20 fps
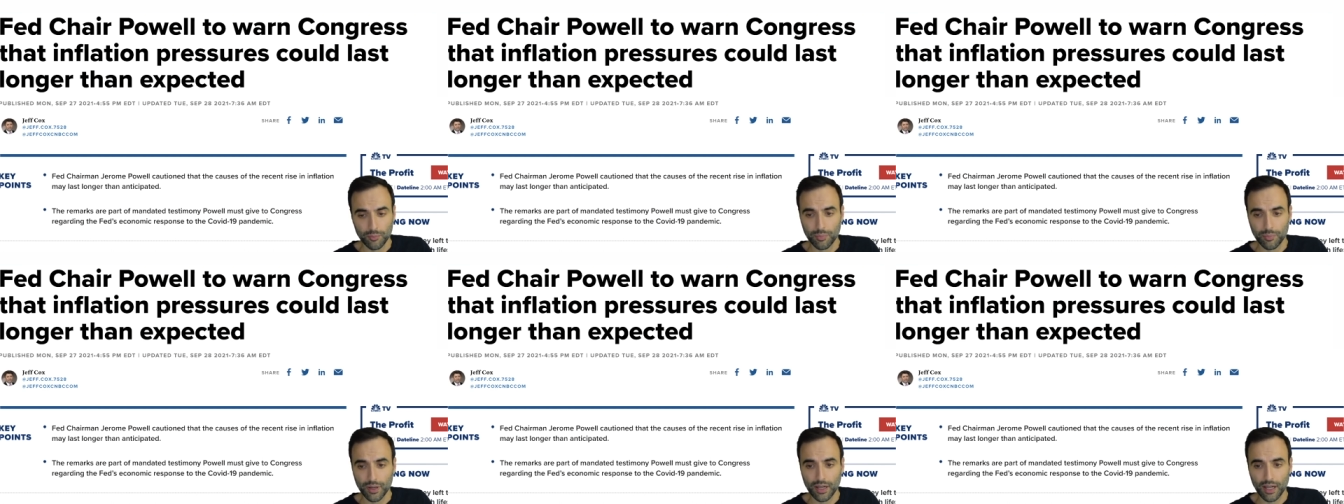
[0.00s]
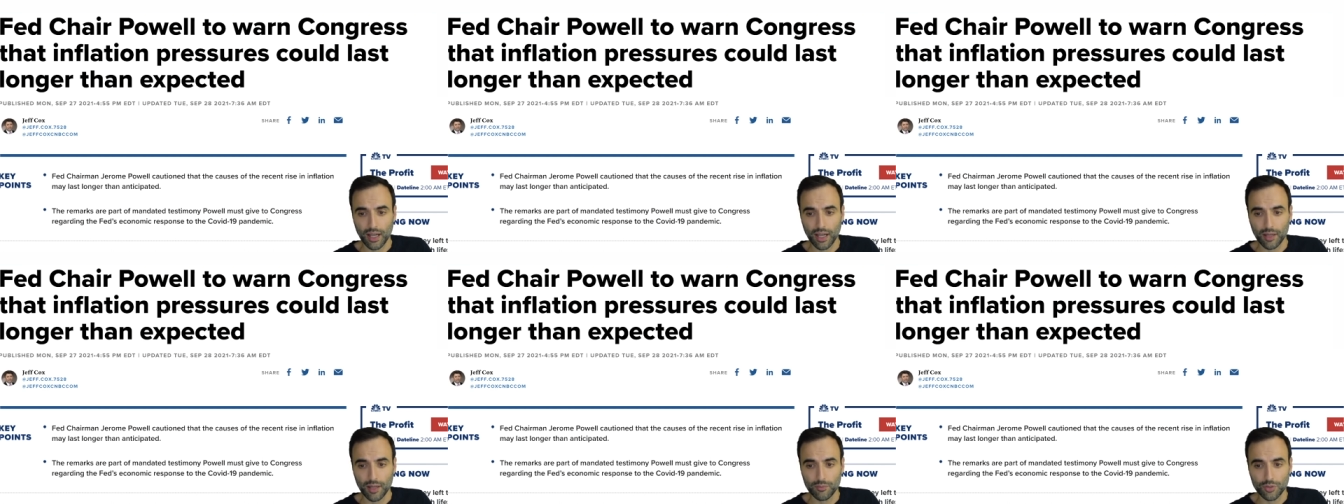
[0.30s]

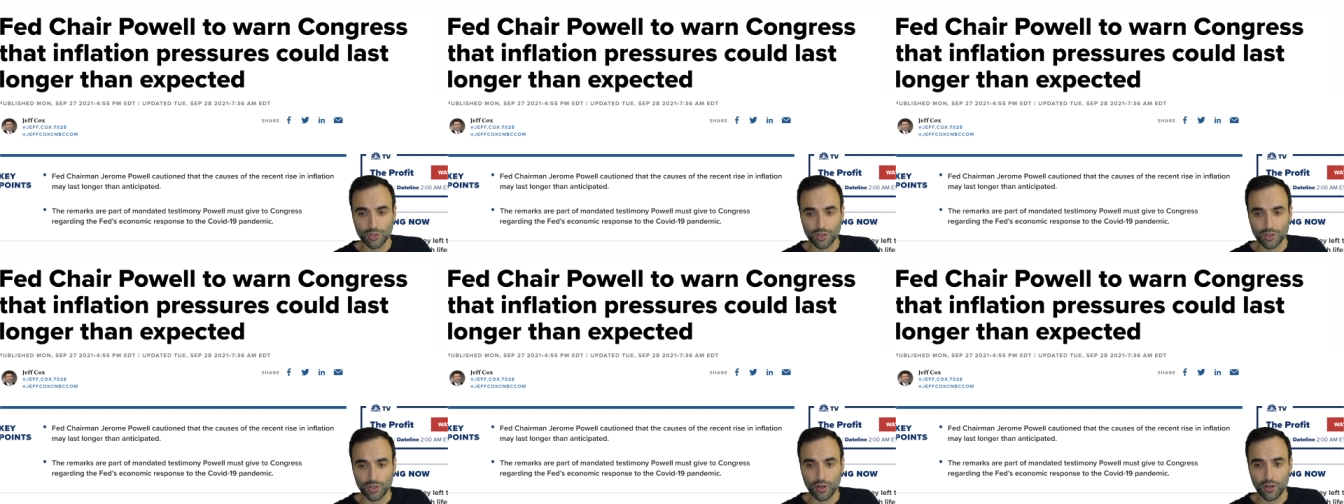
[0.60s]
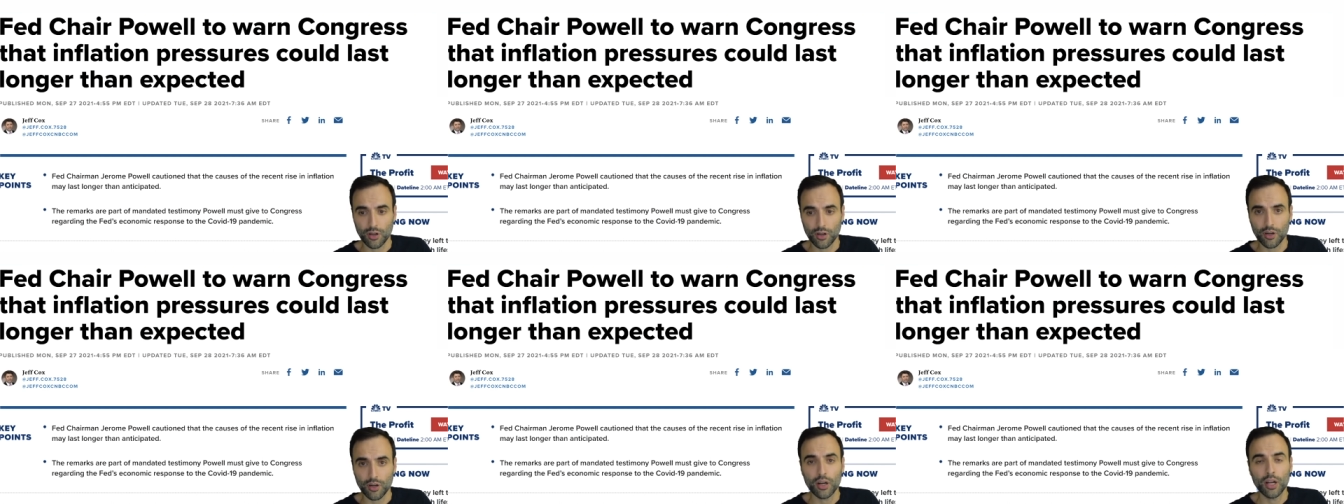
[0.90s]
but I'm
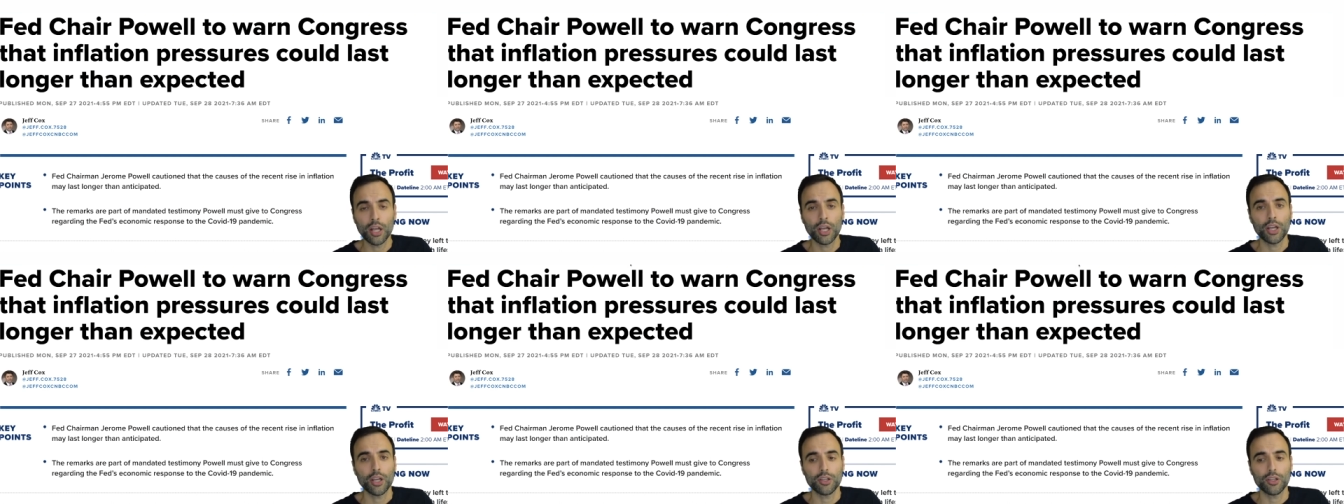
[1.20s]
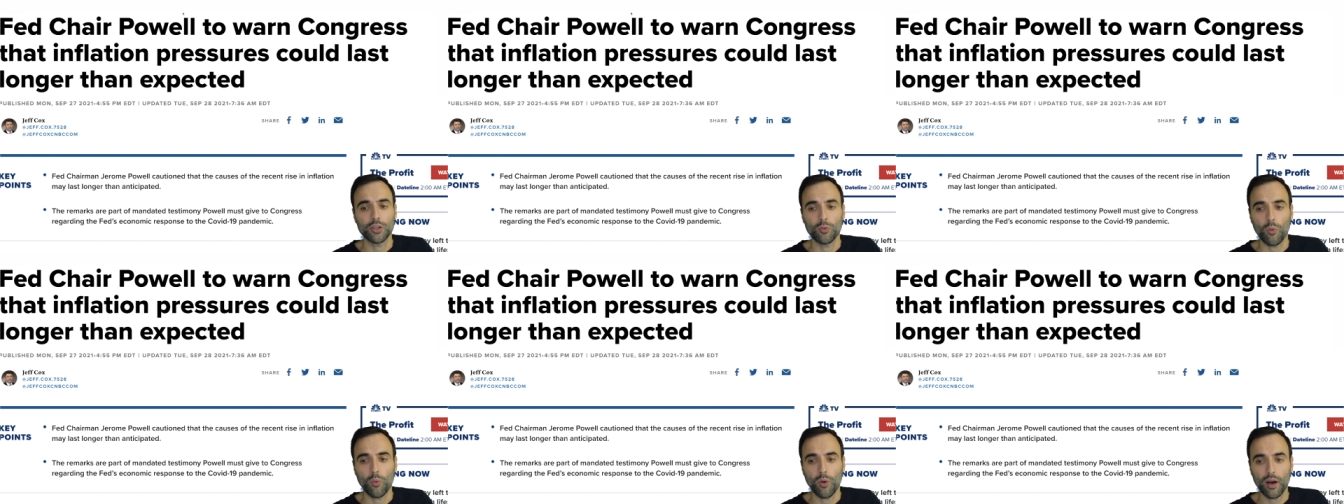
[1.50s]
sure
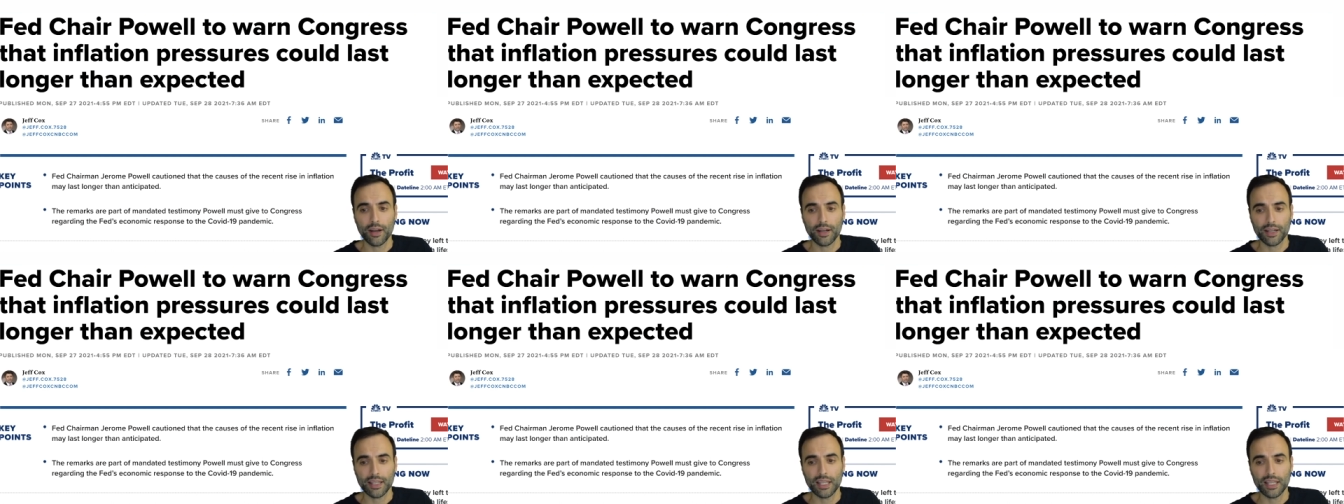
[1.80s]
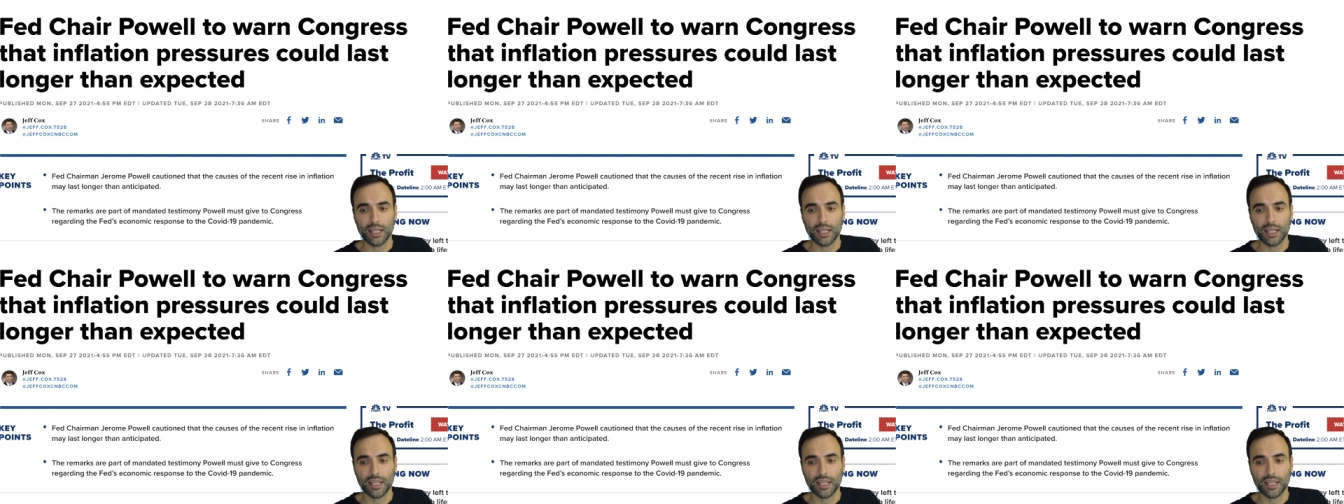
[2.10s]
you want to